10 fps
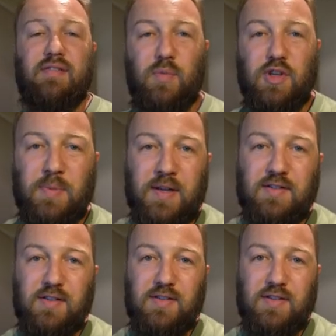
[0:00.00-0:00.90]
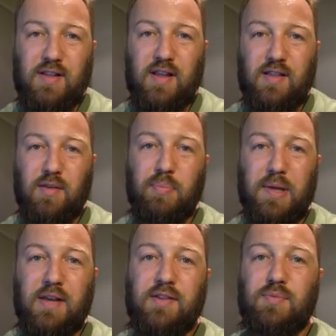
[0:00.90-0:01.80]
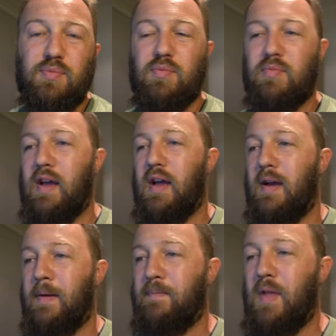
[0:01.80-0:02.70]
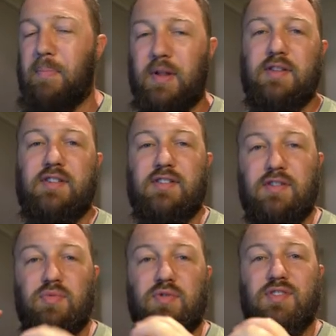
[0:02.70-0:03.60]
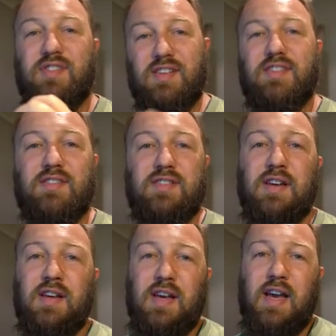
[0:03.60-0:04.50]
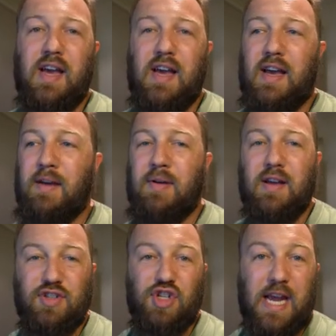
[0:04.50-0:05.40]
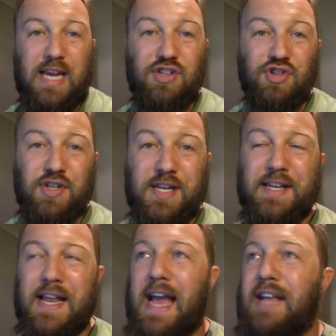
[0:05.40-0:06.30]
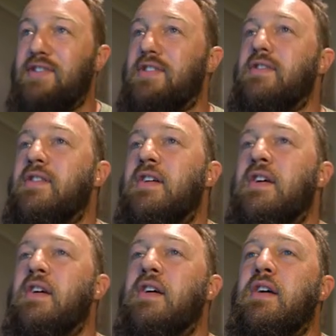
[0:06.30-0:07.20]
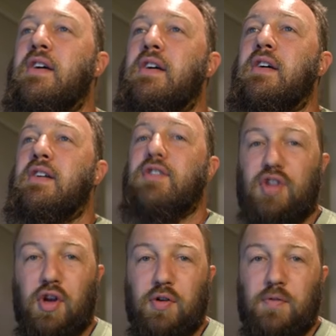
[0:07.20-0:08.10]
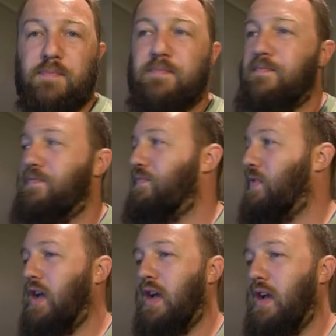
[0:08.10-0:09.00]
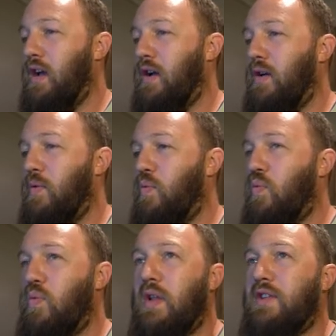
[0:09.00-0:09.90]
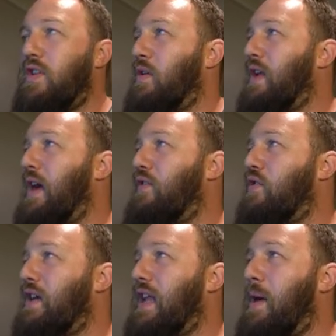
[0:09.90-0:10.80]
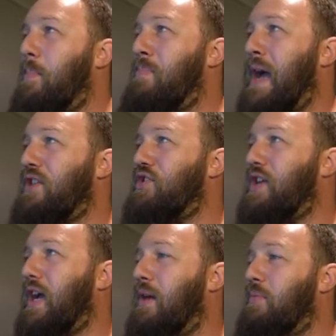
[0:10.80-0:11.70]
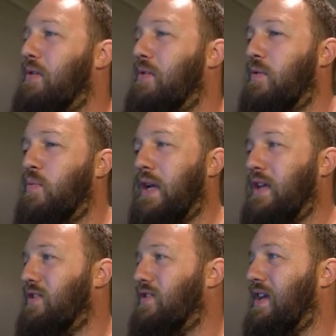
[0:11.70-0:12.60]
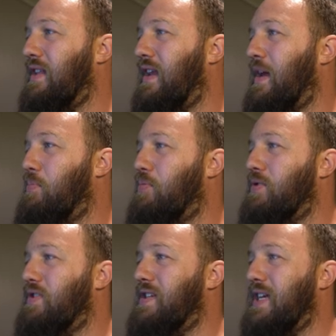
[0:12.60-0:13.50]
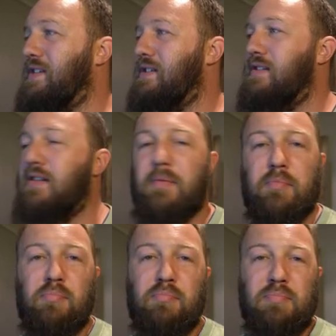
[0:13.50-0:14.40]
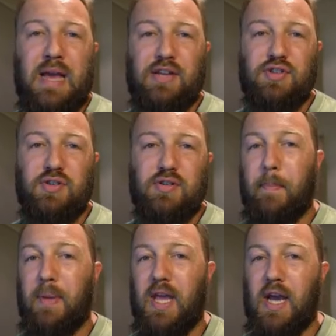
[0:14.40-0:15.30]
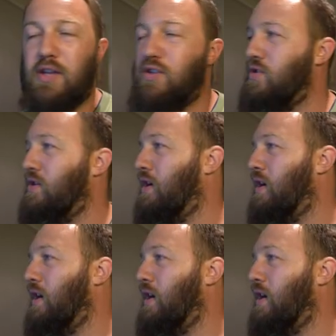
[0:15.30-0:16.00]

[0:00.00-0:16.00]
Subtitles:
which means it's the beer's ability to resist a change in acid. So let's go and have a look at our mash tab. We can see that our predicted mash pH